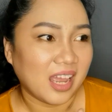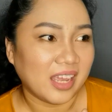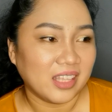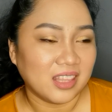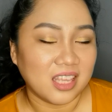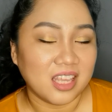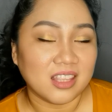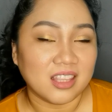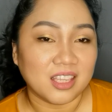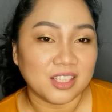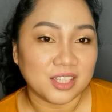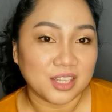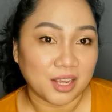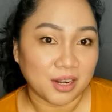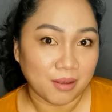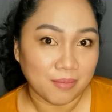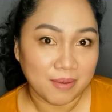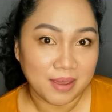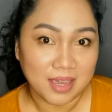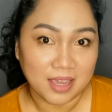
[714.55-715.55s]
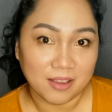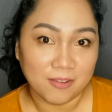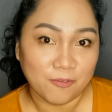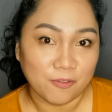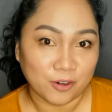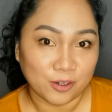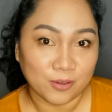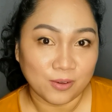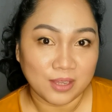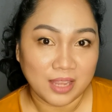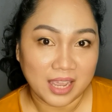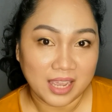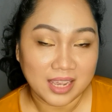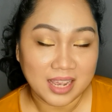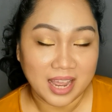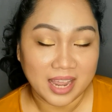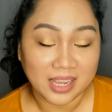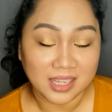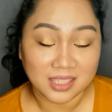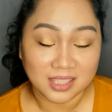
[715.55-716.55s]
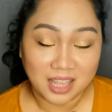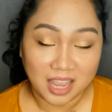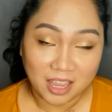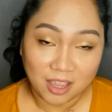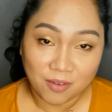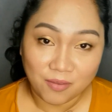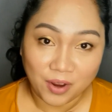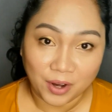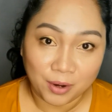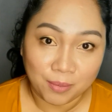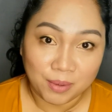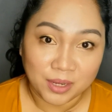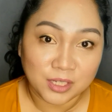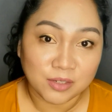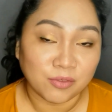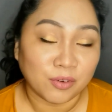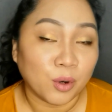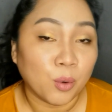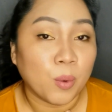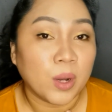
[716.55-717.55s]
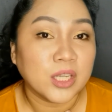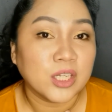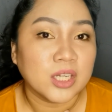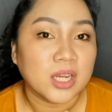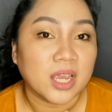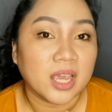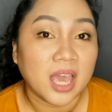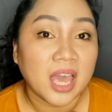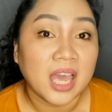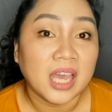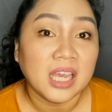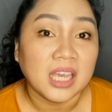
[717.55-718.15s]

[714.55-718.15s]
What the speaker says: I think that's gonna be it for today, guys. Thank you very much for watching.